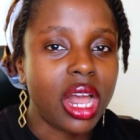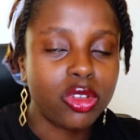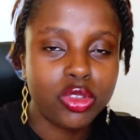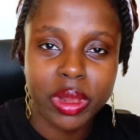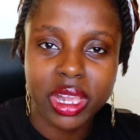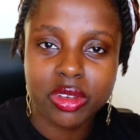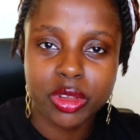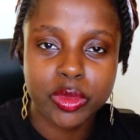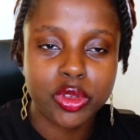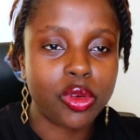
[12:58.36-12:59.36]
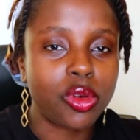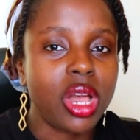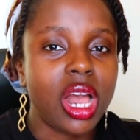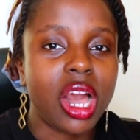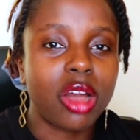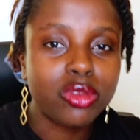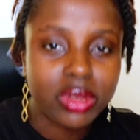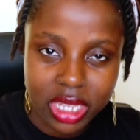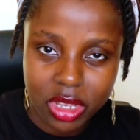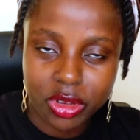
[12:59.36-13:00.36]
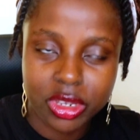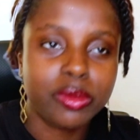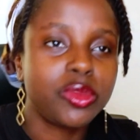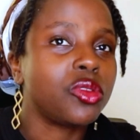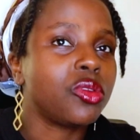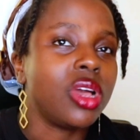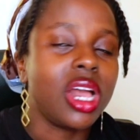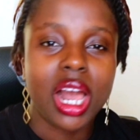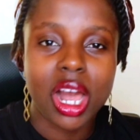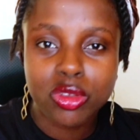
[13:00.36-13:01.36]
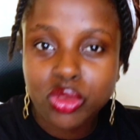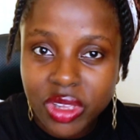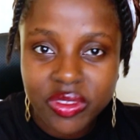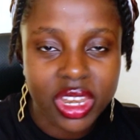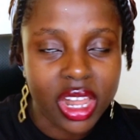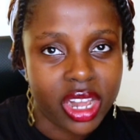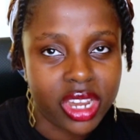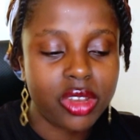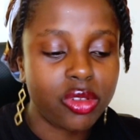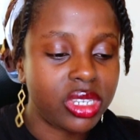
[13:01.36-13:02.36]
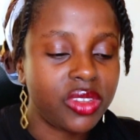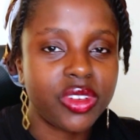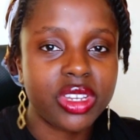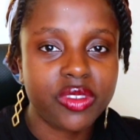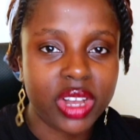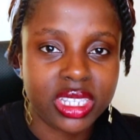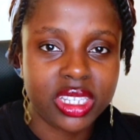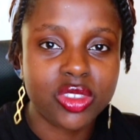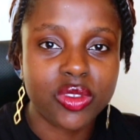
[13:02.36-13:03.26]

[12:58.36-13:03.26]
how to buy crypto, how to sell your crypto, how to even earn on different facets